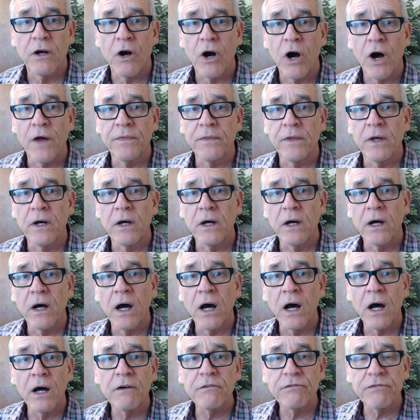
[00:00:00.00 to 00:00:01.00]
on the
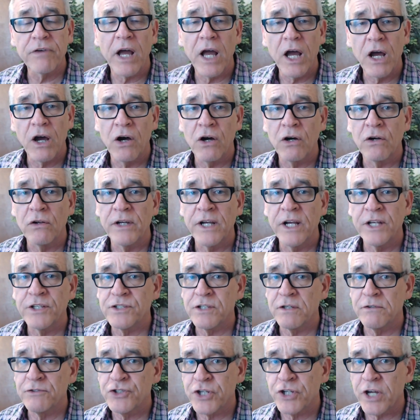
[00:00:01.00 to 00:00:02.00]
a vowel. It's
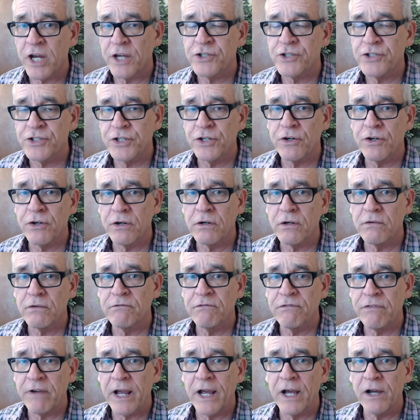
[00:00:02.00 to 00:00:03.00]
a chestier
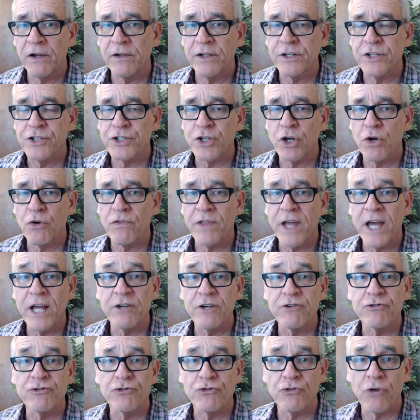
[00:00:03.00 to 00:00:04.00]
vowel, and so
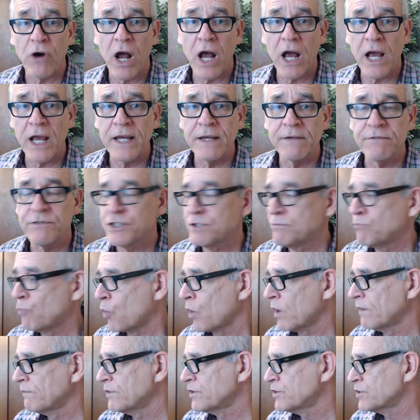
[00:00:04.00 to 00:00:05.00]
that drives
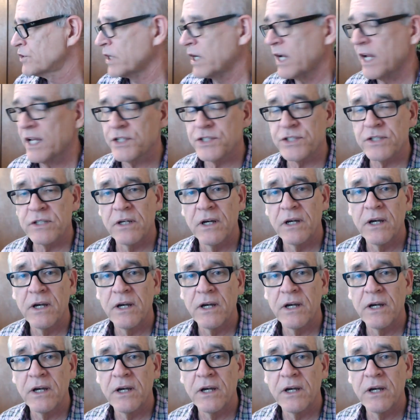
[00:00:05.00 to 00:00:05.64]
more of the chest.